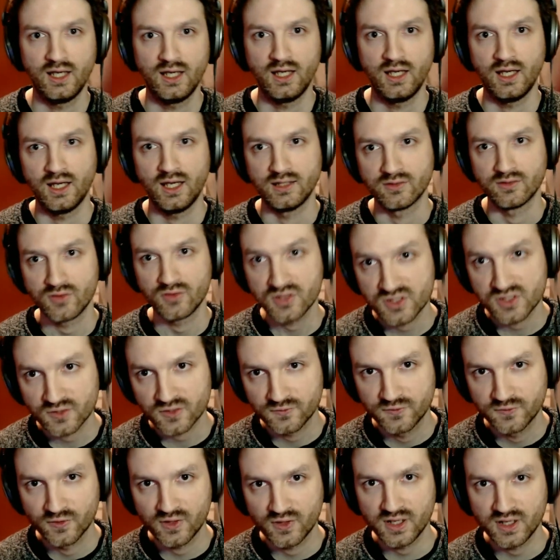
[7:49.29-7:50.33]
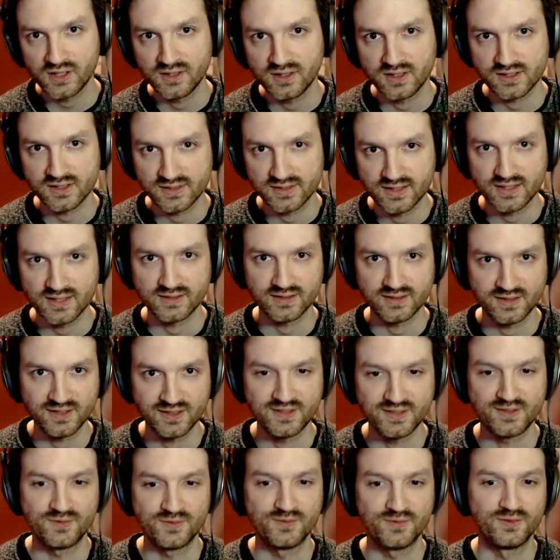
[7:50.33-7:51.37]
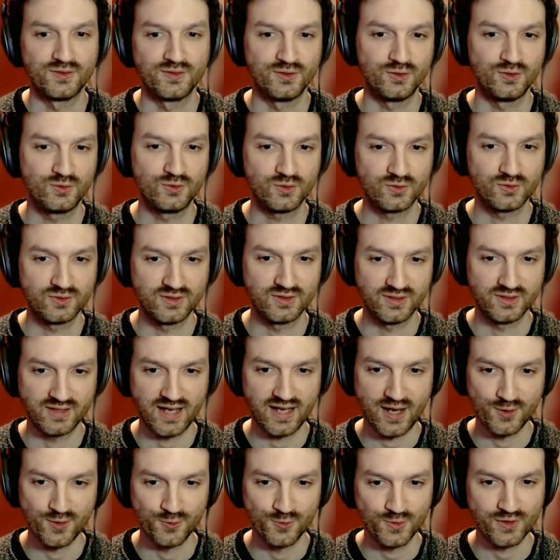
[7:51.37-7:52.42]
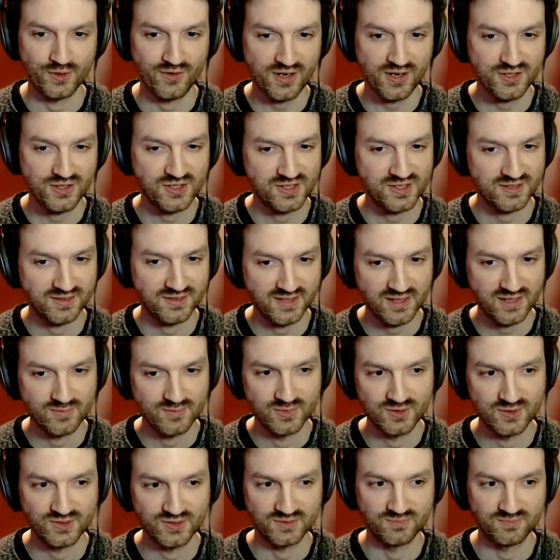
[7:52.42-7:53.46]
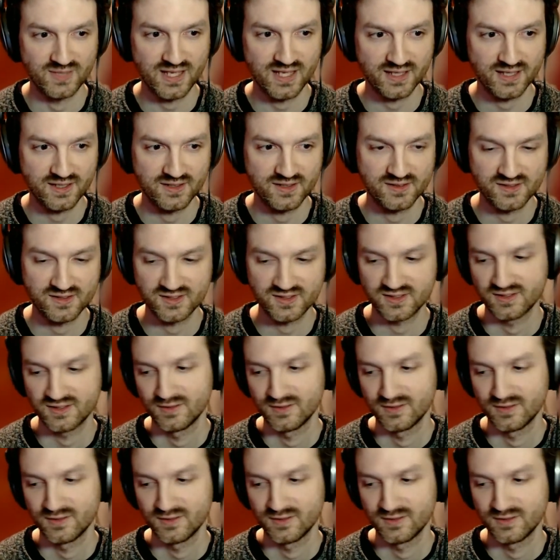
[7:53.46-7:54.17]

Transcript: And the reason for it is that, again, due to how we register tables and plugins,